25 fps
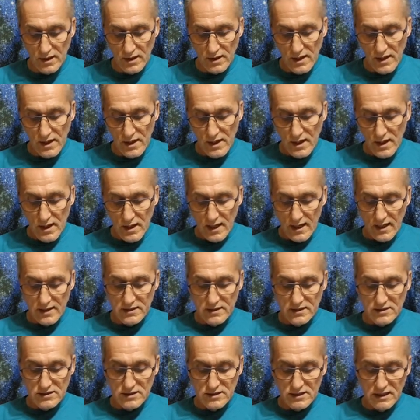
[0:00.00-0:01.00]
About
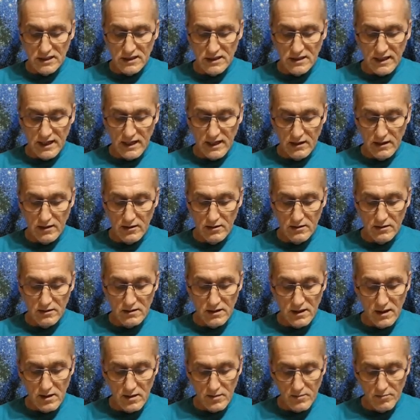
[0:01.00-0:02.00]
12
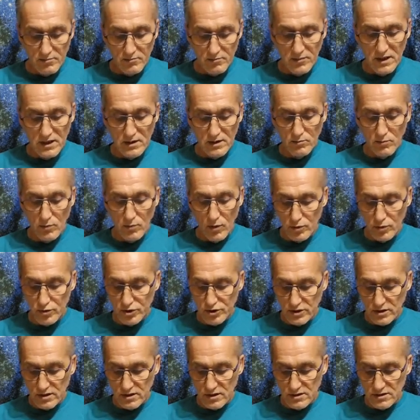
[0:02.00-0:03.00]
feet in front of me stood a
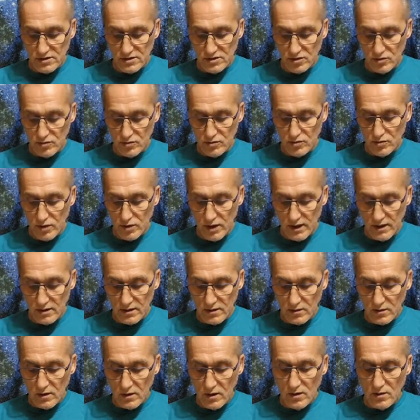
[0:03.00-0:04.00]
block of white
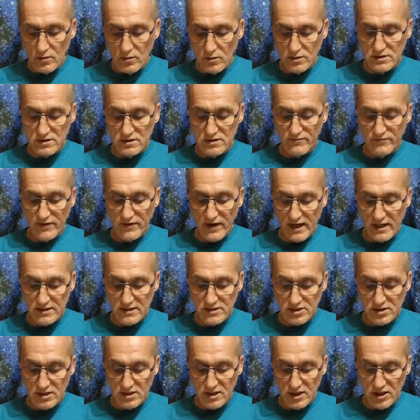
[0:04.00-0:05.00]
snowy
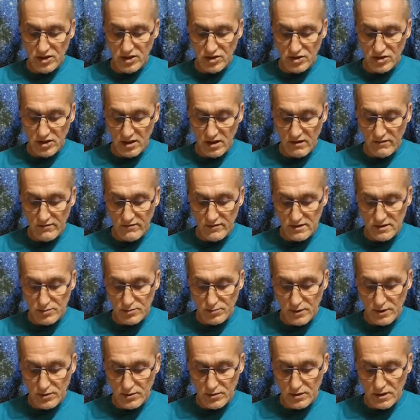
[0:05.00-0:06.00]
onyx, 3 feet high,
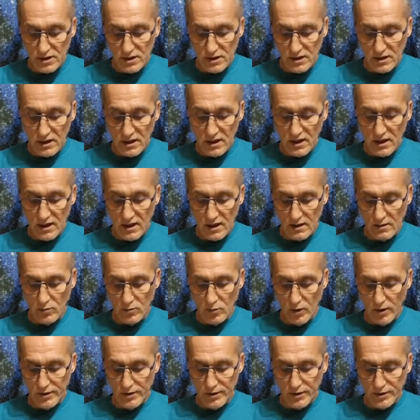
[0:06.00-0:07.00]
16
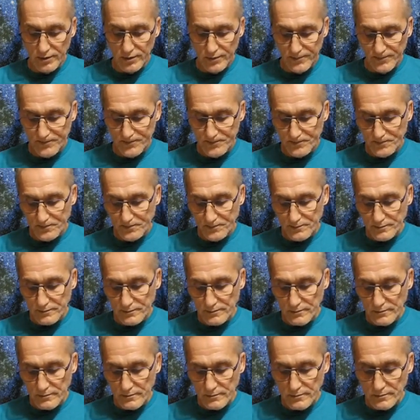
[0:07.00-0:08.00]
inches square.
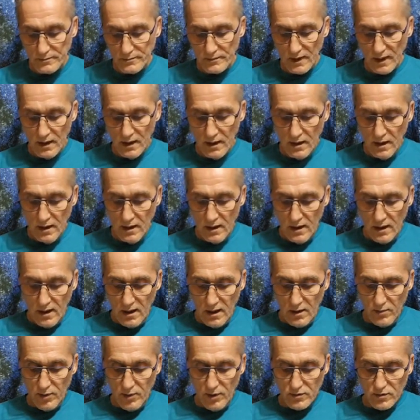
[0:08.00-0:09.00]
On
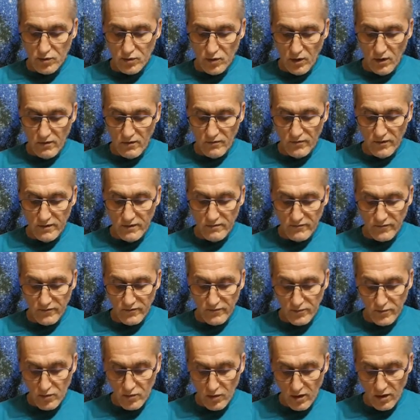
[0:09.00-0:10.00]
this rested the
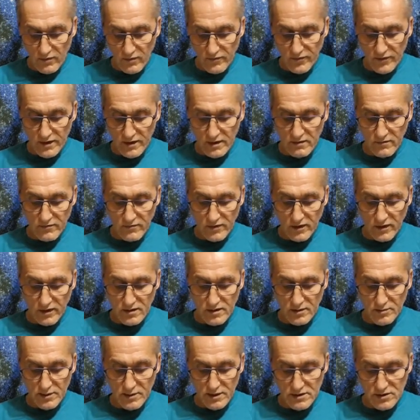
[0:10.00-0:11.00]
crystal
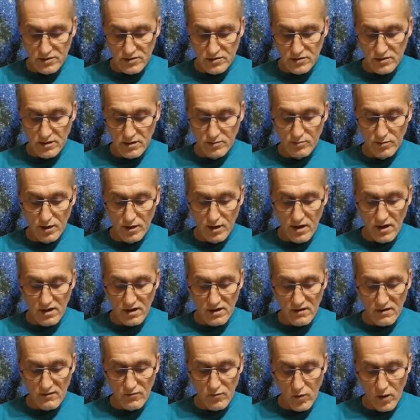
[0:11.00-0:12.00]
sphere, filled
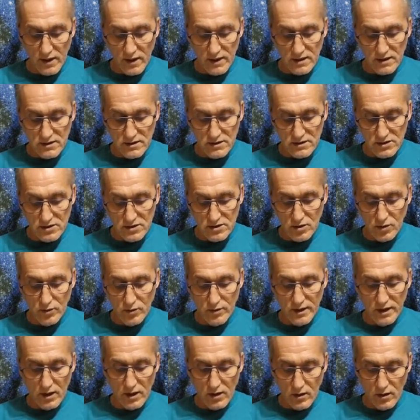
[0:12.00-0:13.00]
in ceasingly
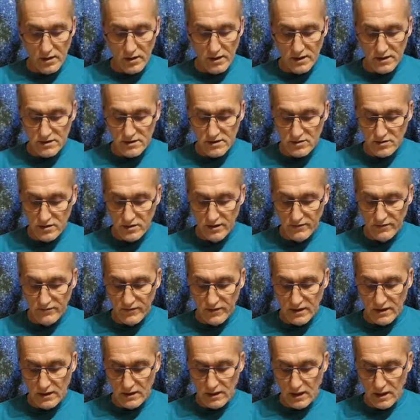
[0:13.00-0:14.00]
moving,
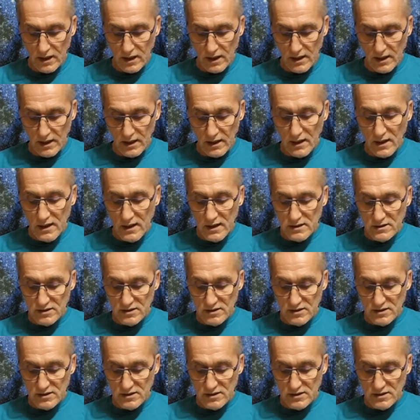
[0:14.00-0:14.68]
colorless light,